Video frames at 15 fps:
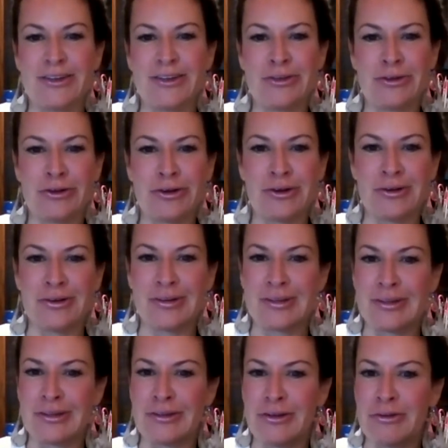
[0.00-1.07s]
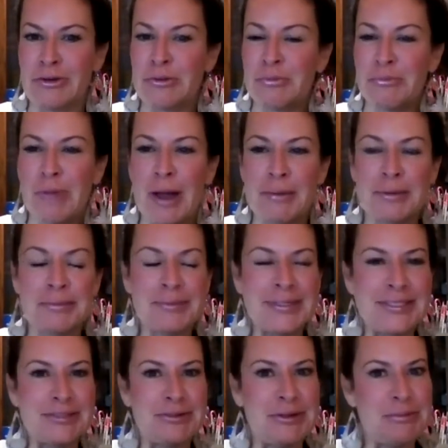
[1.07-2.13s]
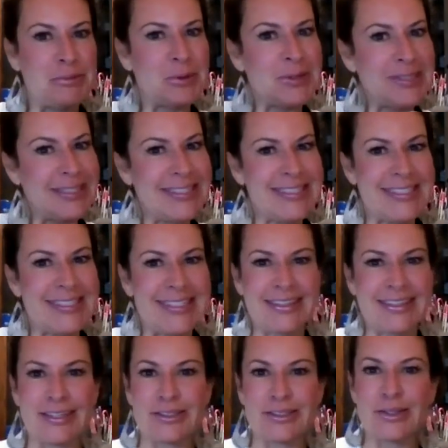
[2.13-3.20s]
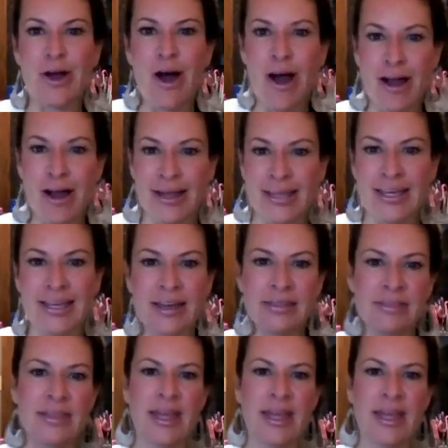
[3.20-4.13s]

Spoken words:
You're, you're probably doing more listening than talking. And then,